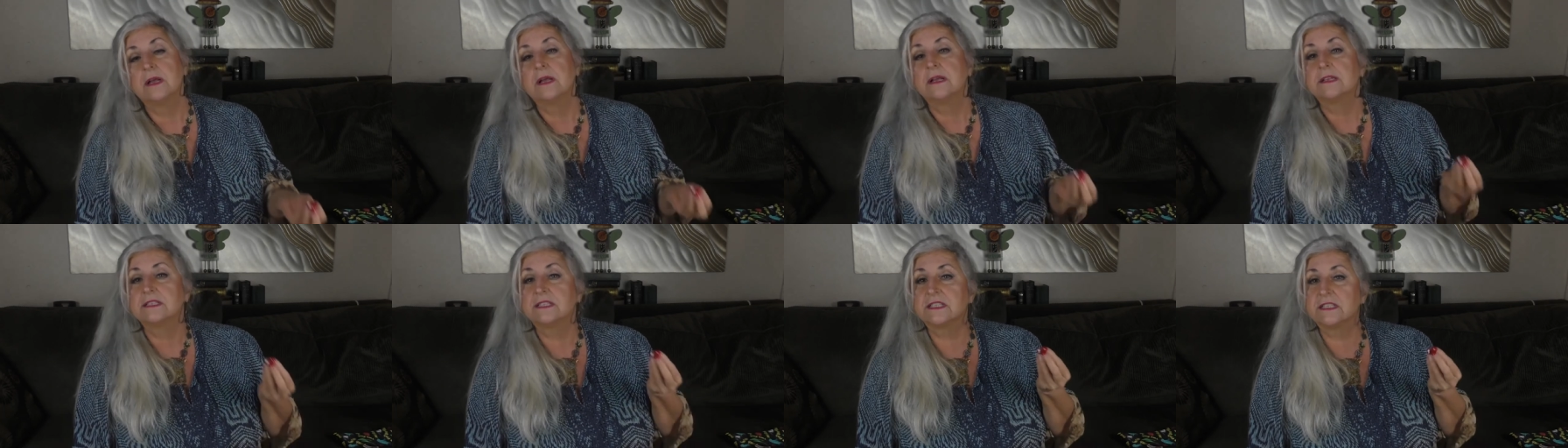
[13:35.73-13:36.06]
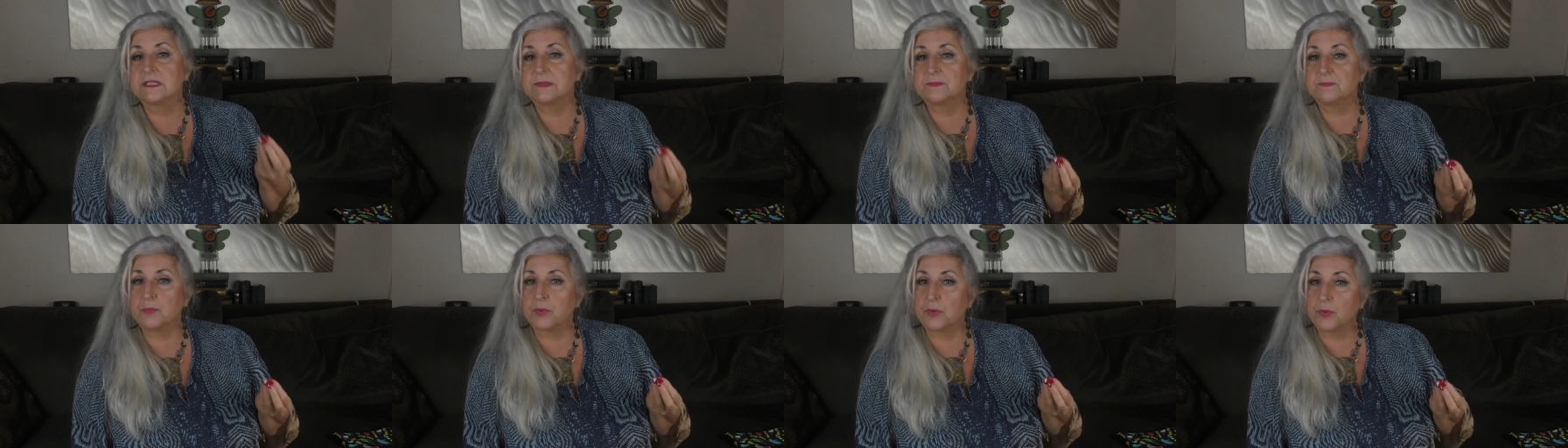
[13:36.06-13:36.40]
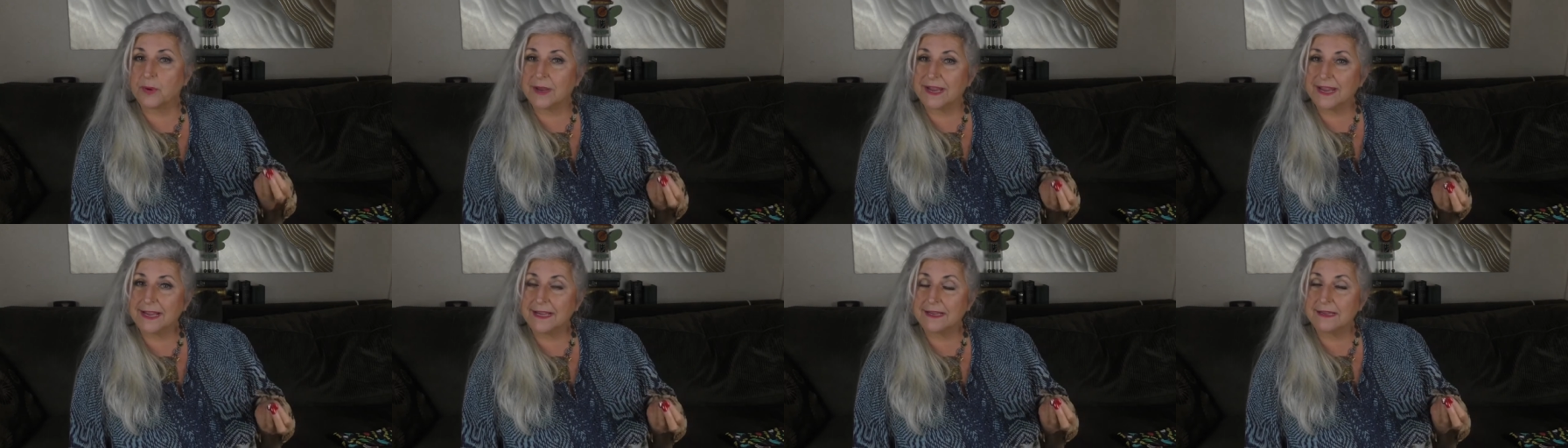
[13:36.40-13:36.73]

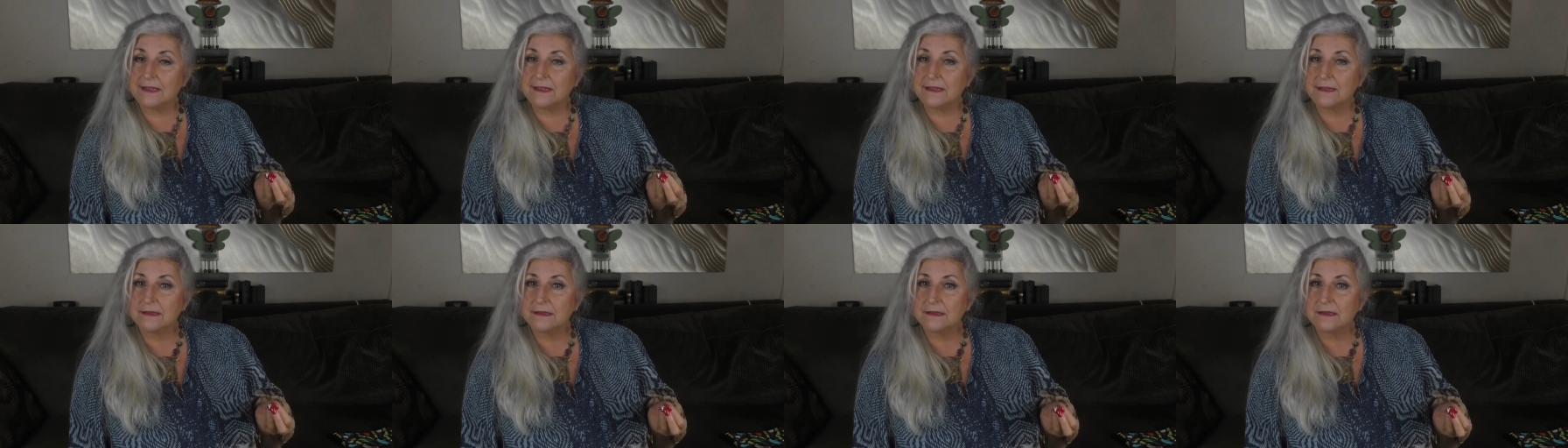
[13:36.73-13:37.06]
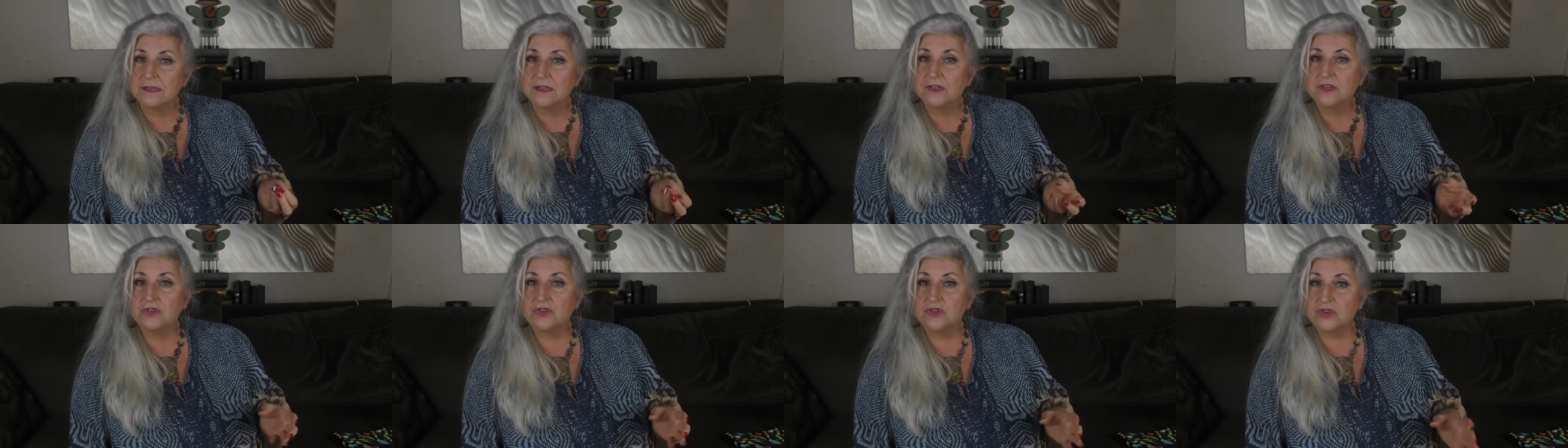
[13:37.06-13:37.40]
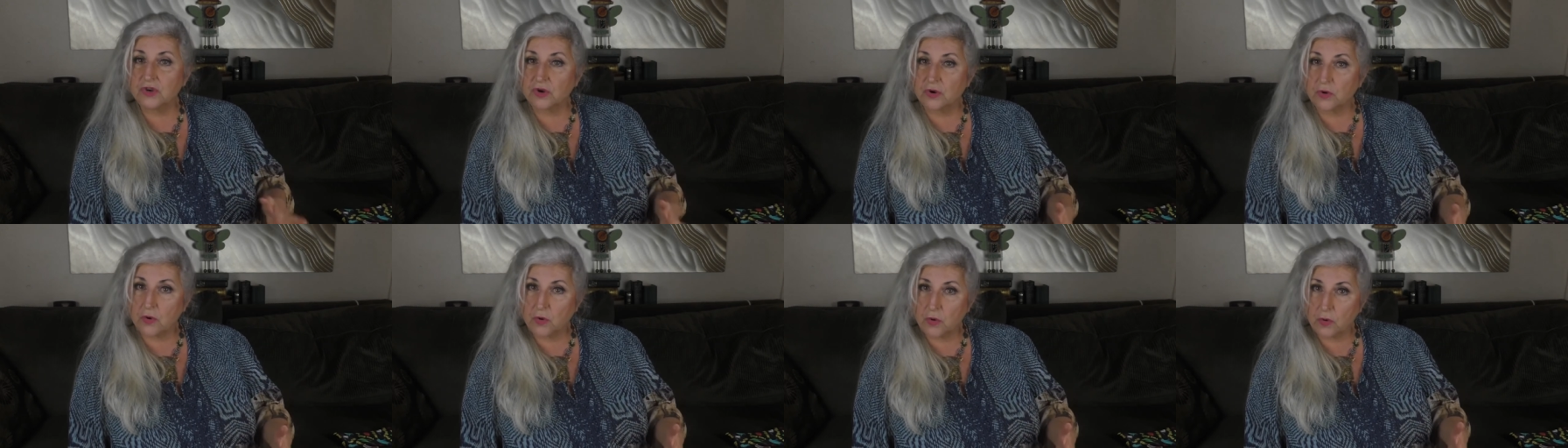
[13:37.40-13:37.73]
spring
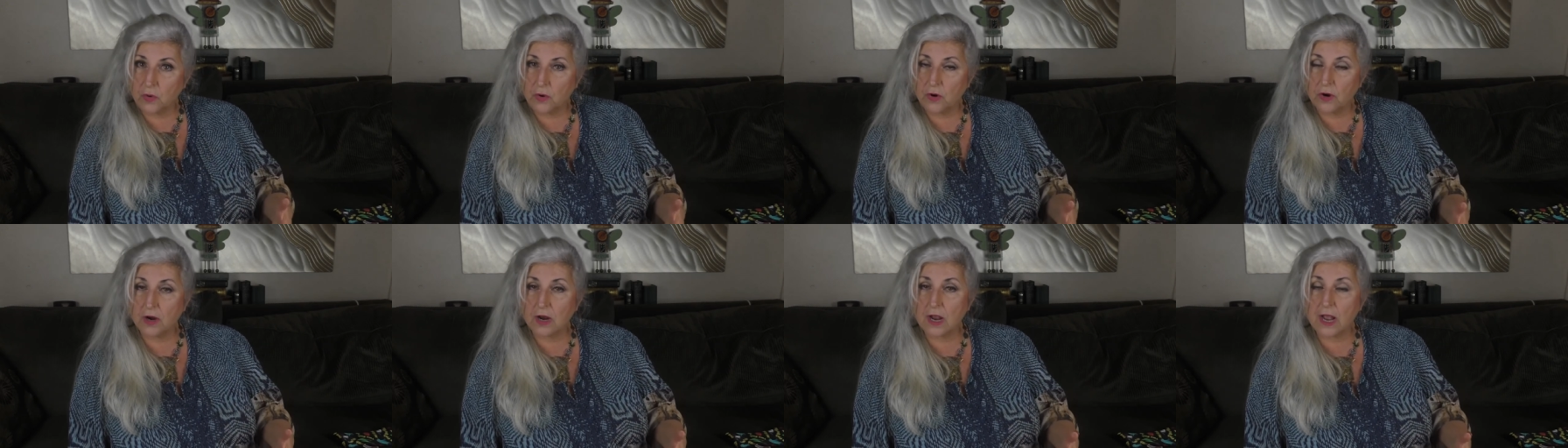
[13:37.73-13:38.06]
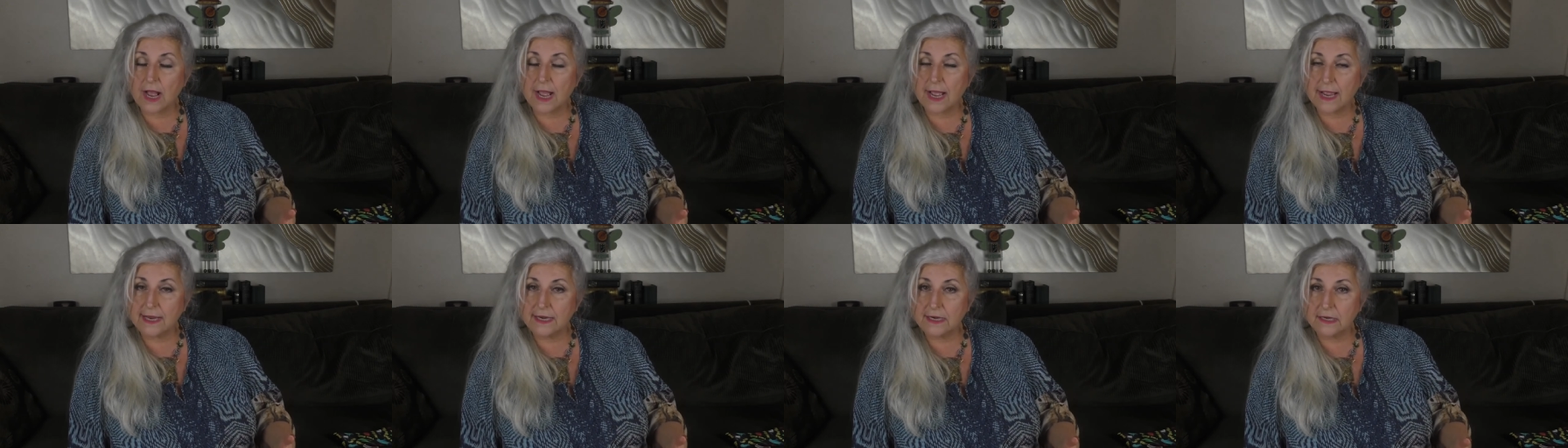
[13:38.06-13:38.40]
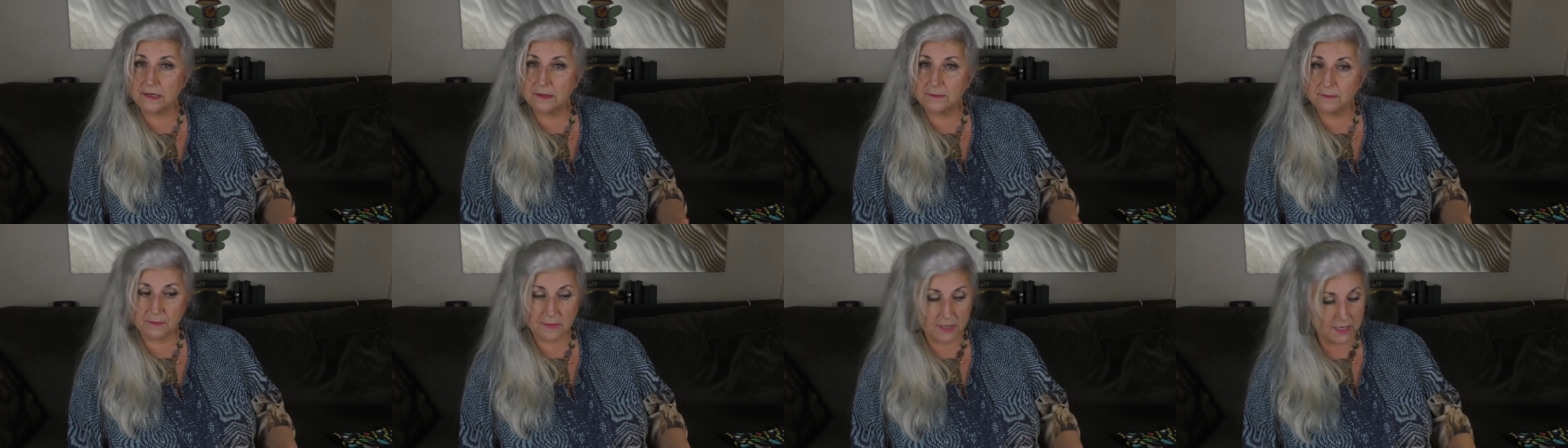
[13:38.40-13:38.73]
decor
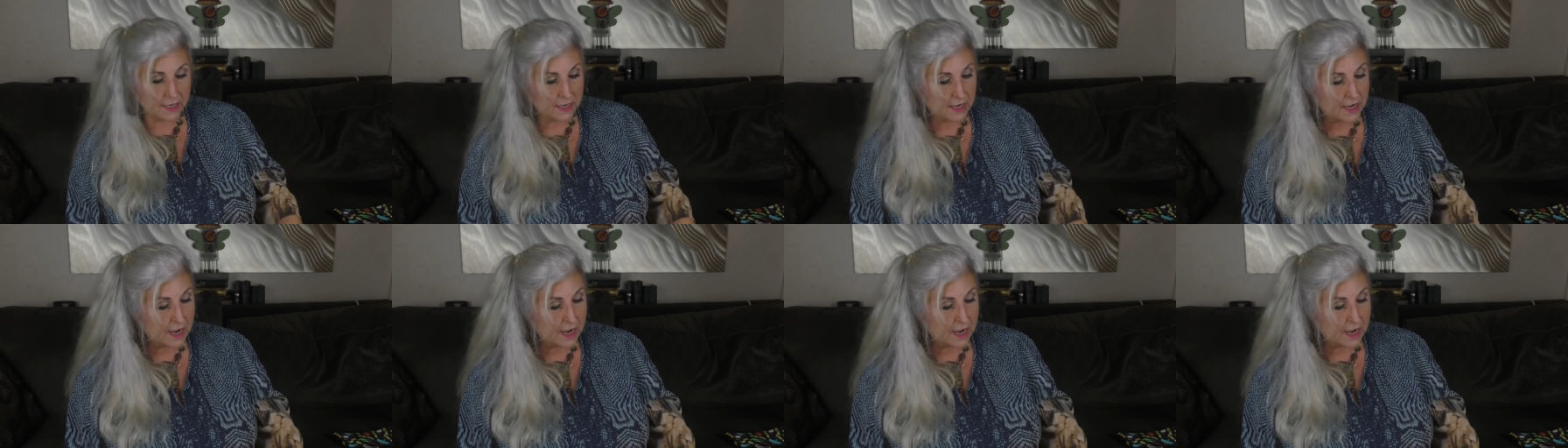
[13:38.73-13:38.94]
item.